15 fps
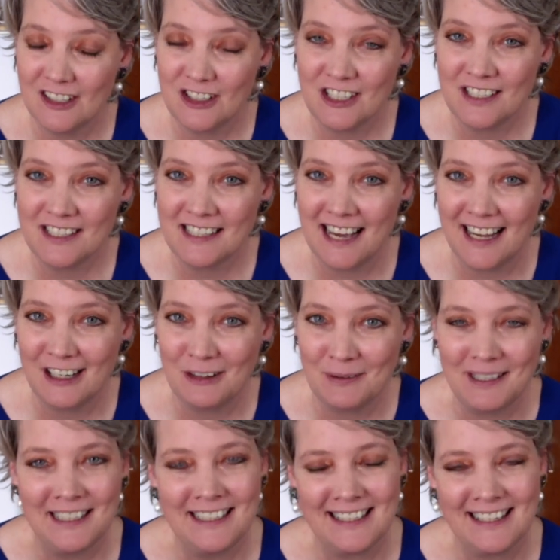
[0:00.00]
She's that
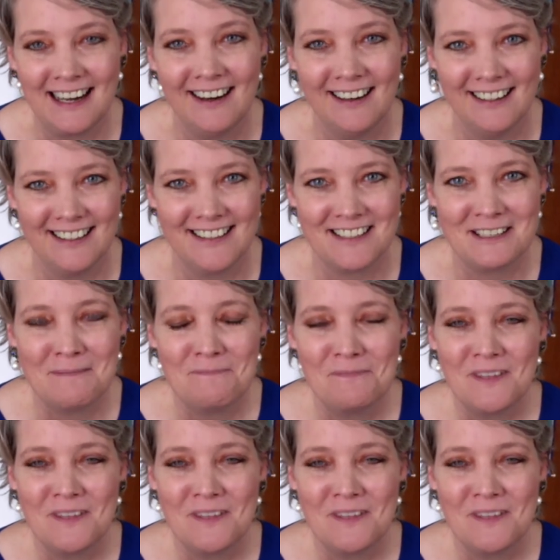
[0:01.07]
Greek goddess.